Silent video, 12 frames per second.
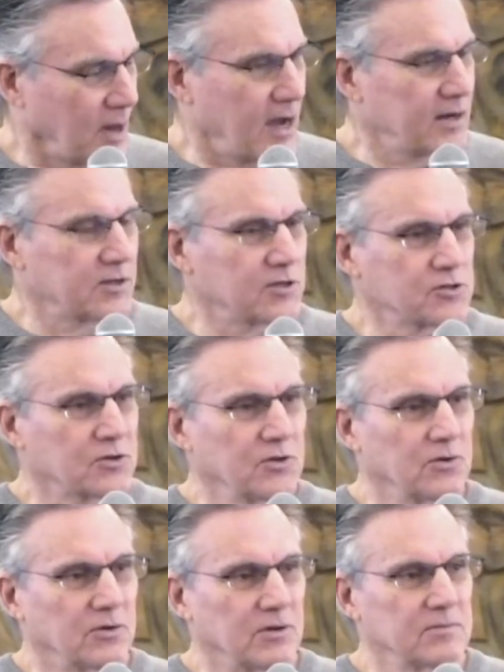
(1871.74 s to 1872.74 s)
applied at the
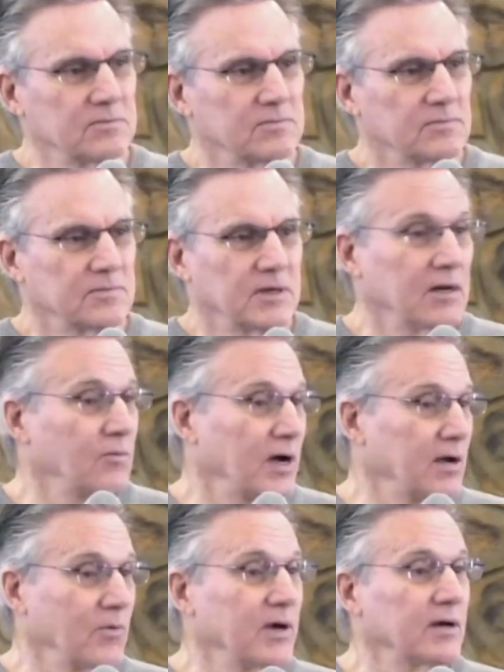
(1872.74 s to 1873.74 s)
school. And
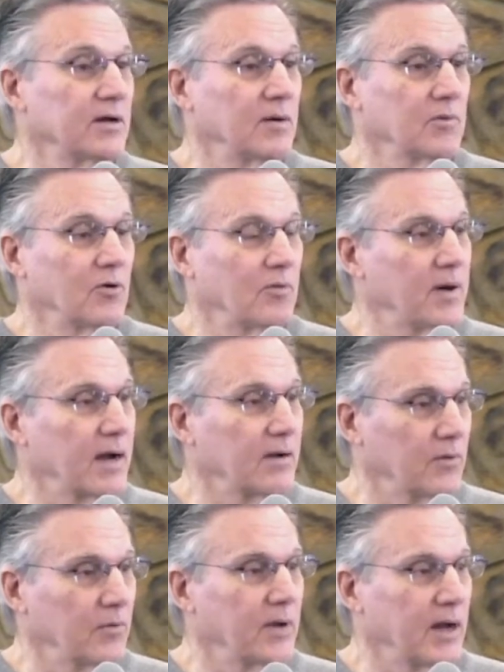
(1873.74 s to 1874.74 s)
anyway, we ended up going
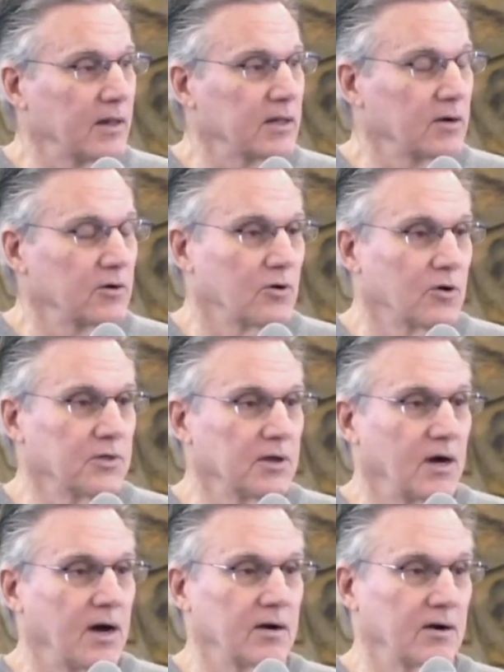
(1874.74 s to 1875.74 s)
back. We went out there,
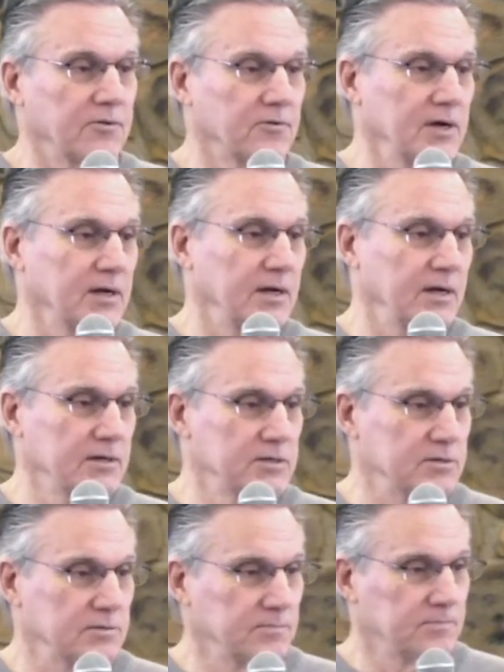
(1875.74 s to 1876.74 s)
Dorothy and I, and our three
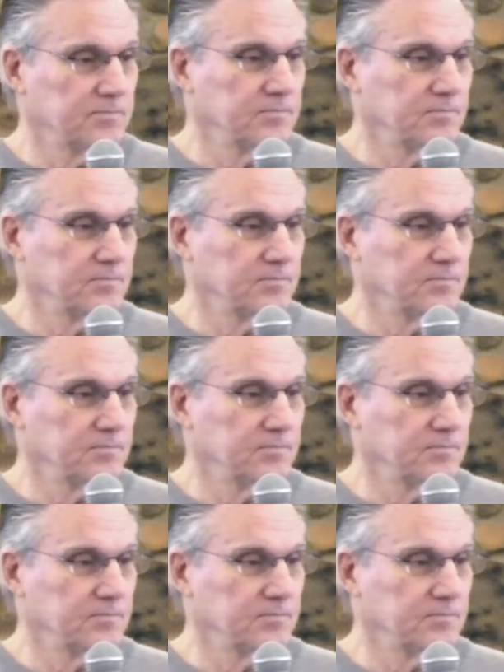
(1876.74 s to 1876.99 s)
kids.